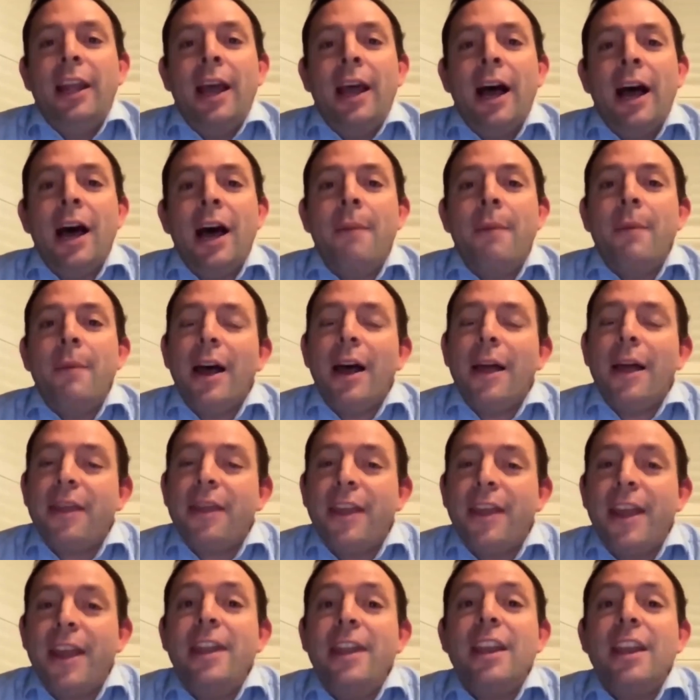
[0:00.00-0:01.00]

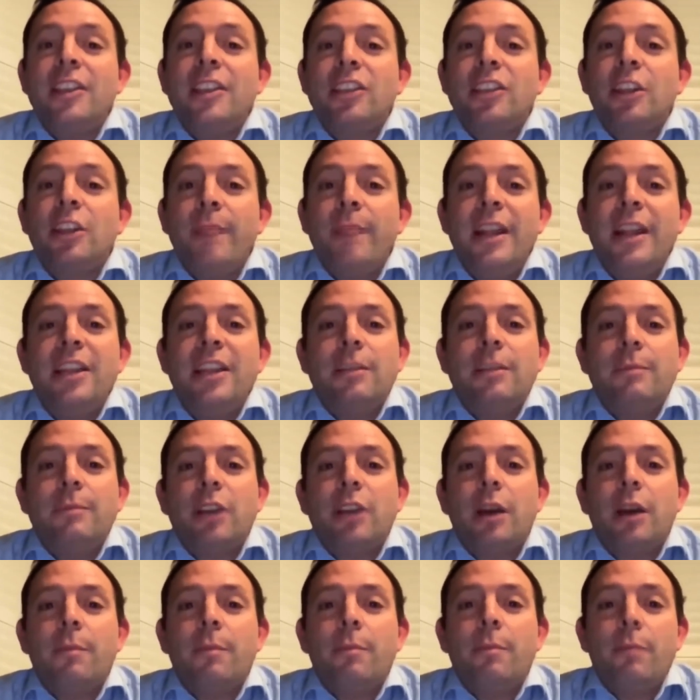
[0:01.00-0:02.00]
Then there's the
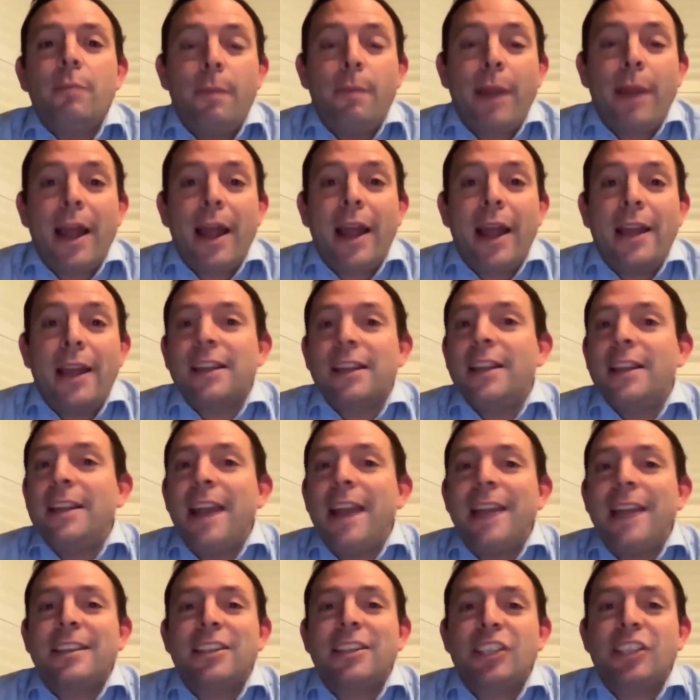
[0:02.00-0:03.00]
medium-term plans, and
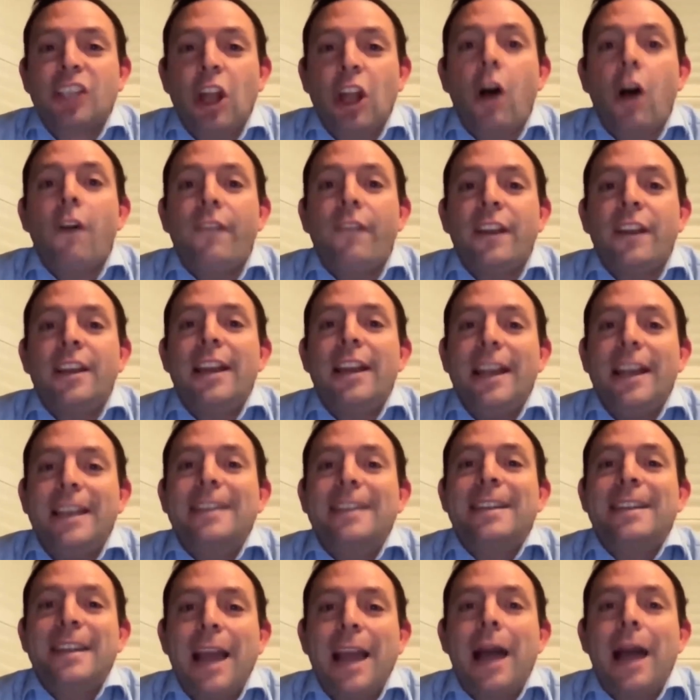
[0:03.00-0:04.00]
yes, staffing
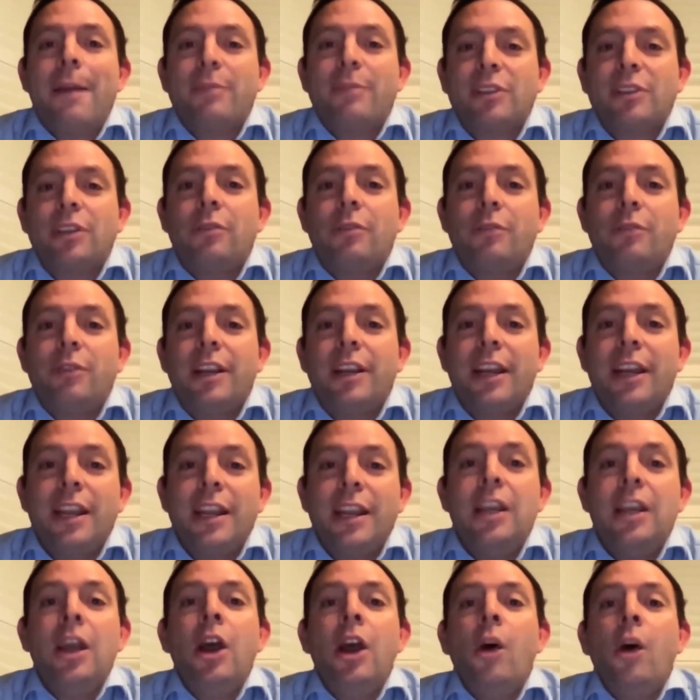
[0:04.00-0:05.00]
is the absolute
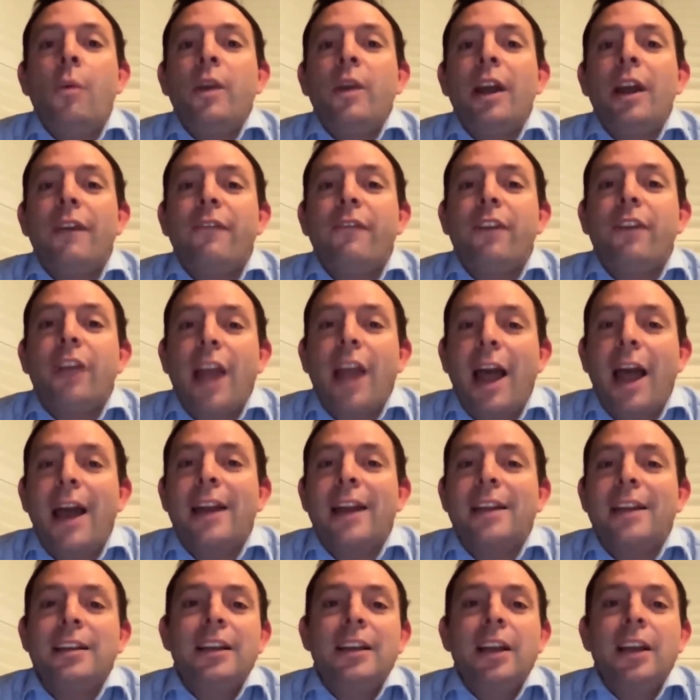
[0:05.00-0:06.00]
key. We have
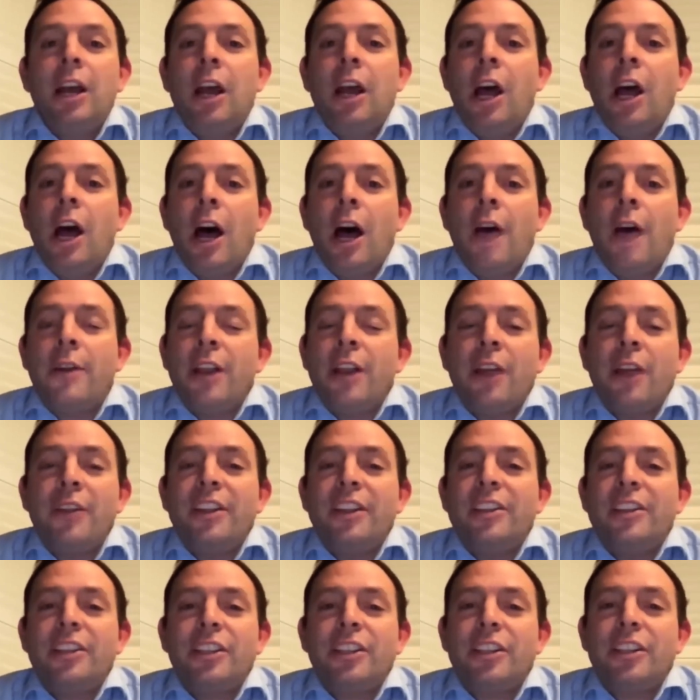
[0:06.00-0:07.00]
had,
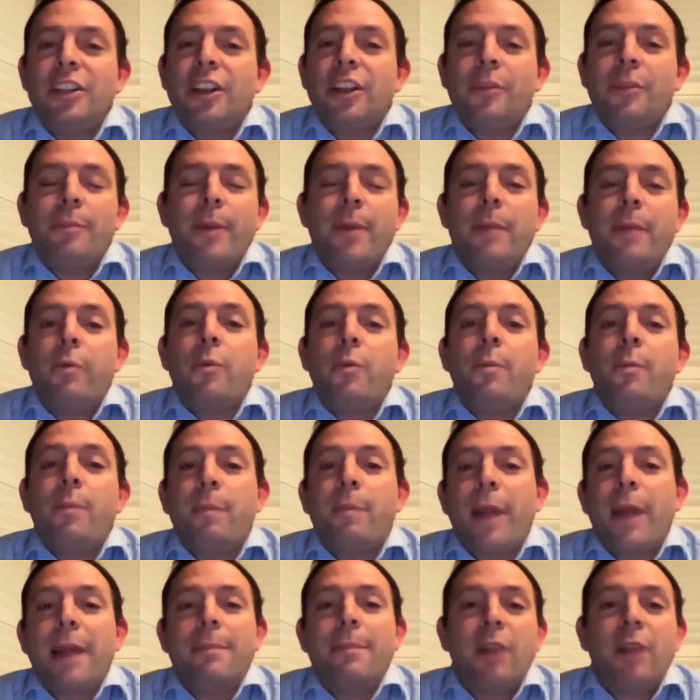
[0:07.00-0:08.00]
people
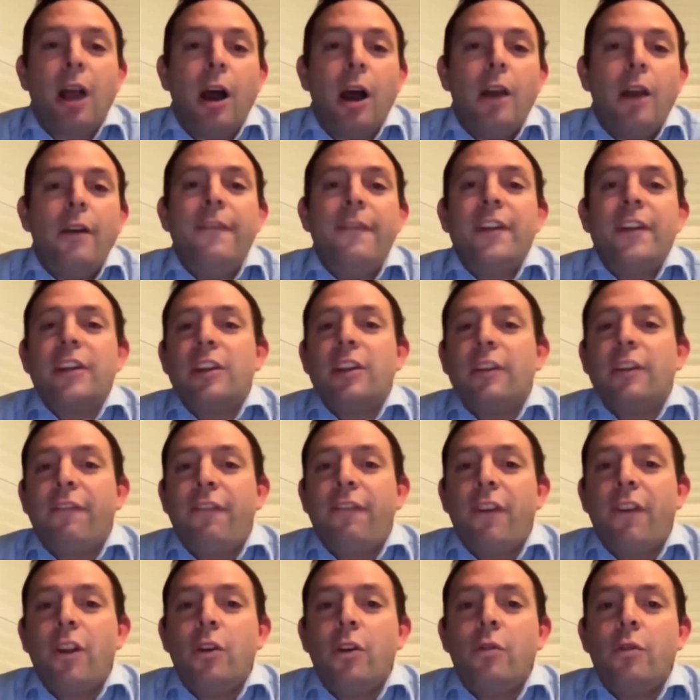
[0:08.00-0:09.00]
blame COVID and the
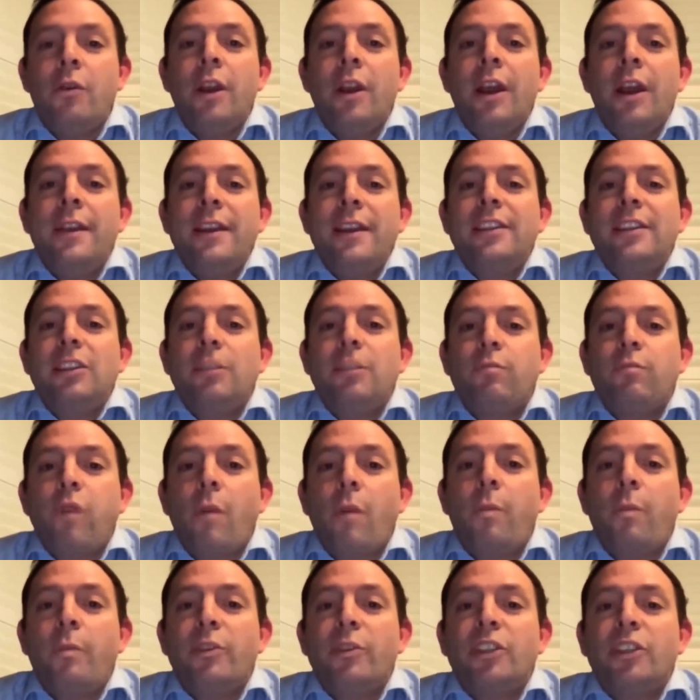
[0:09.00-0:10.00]
flu. This is a
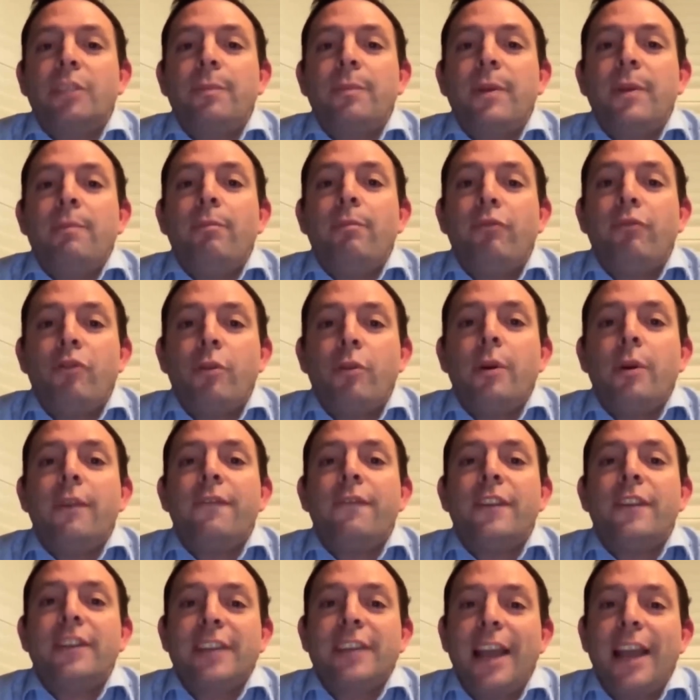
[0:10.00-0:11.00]
problem which has been brewing
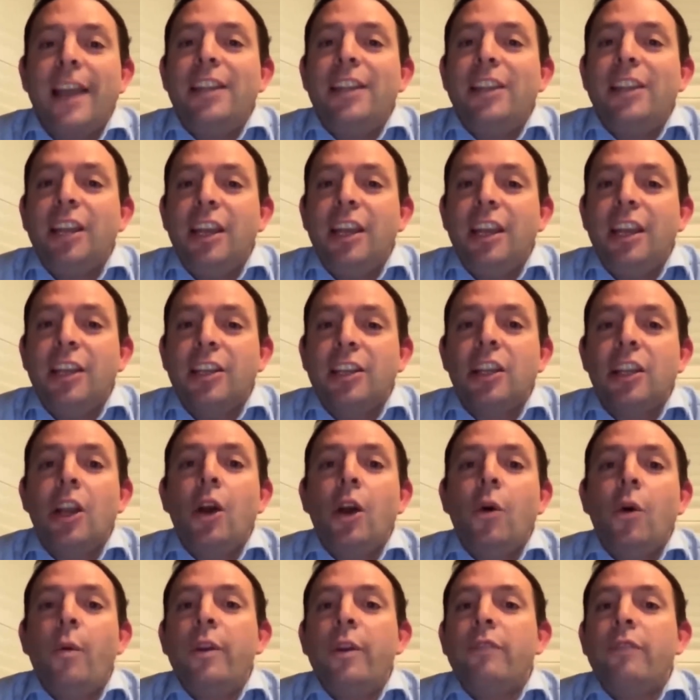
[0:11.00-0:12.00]
for 10 years
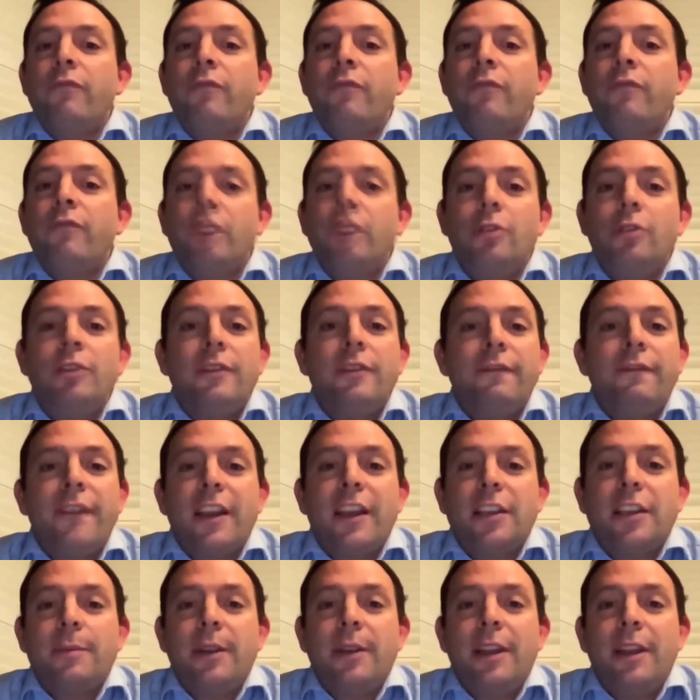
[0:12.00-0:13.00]
with reduced
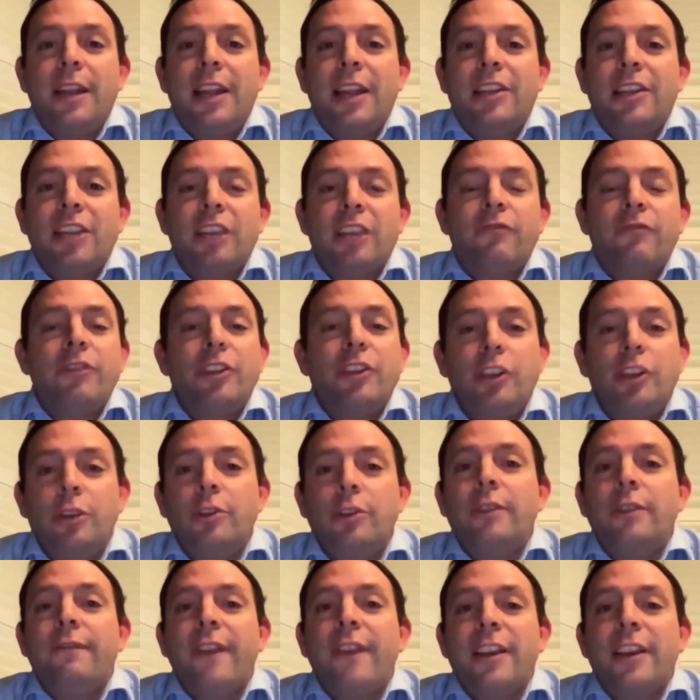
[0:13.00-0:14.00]
investment in the NHS,
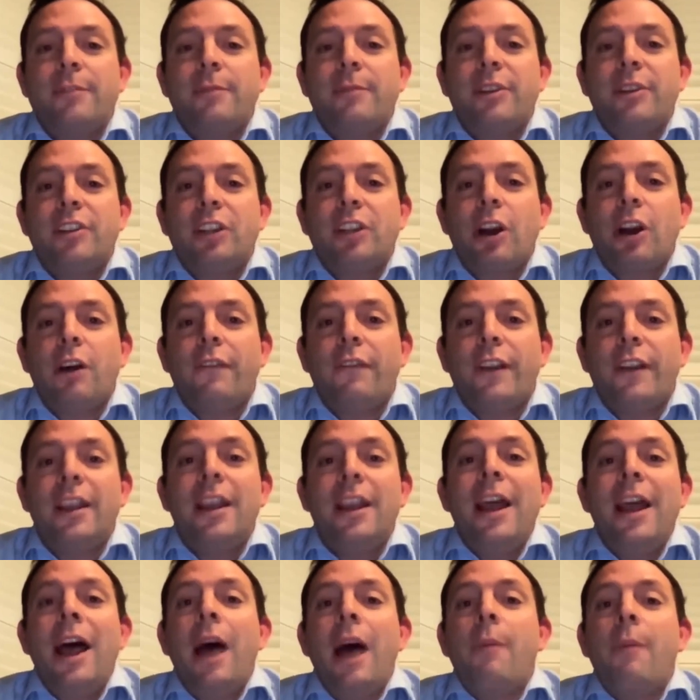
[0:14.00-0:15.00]
reduced investment in staffing,
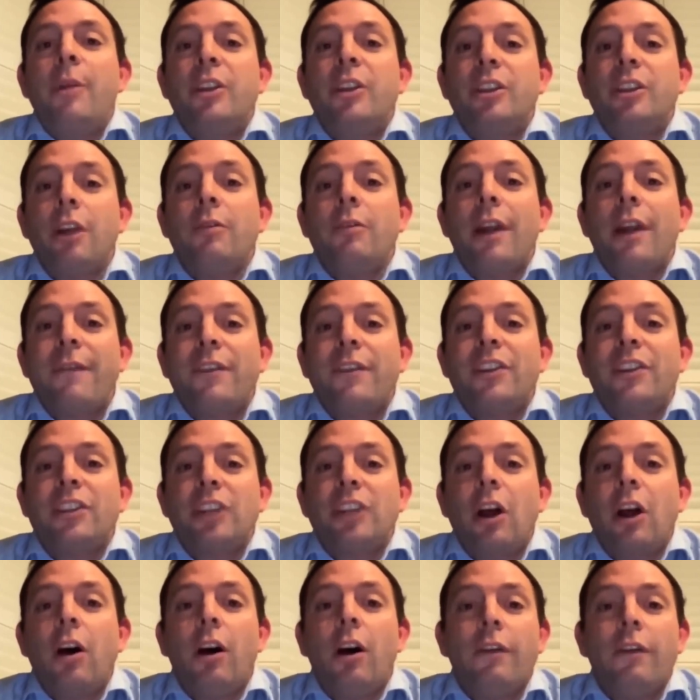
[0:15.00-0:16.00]
and we don't have the
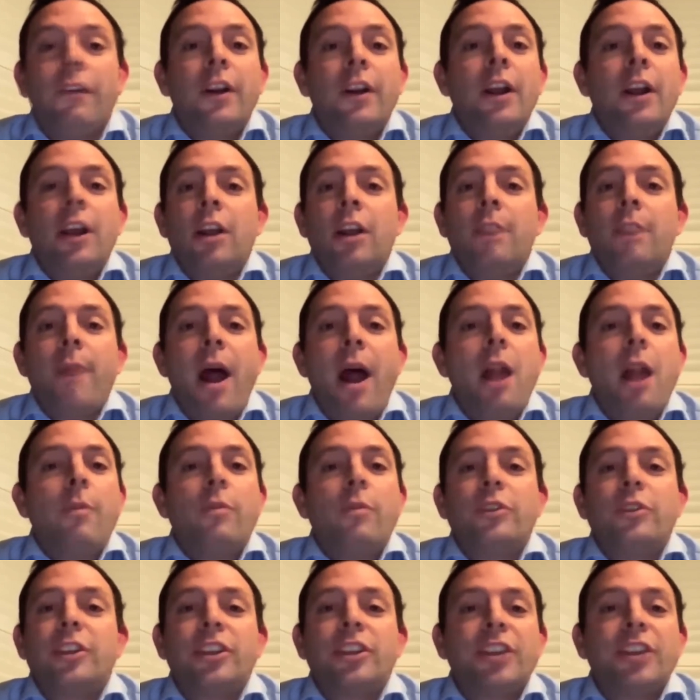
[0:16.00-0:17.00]
staff
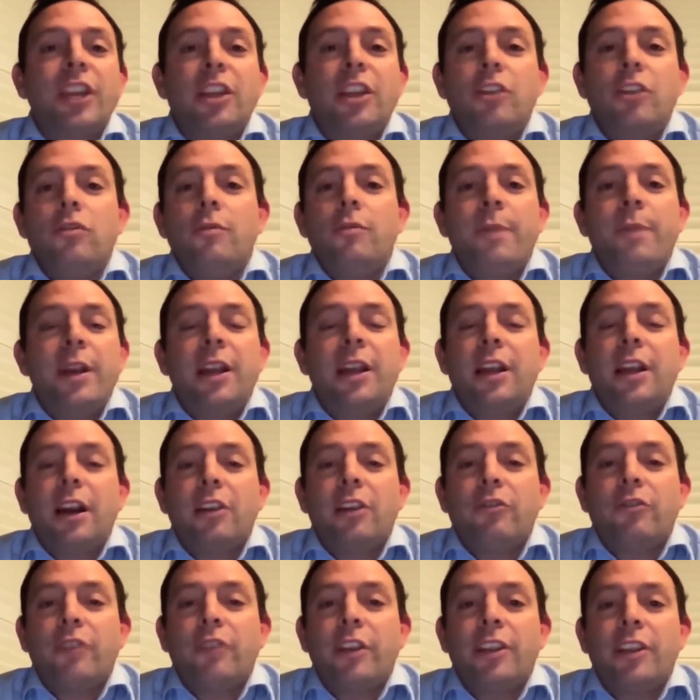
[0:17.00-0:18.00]
comparable to, say, European
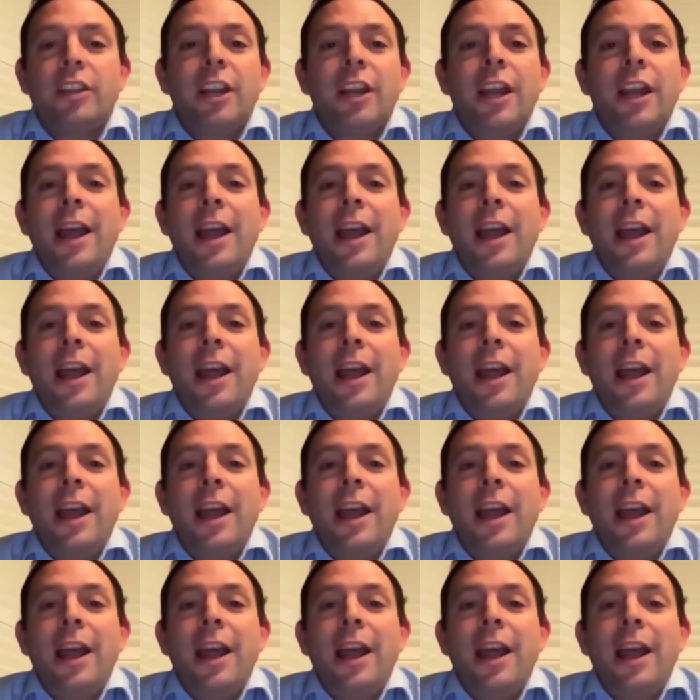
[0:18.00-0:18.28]
countries.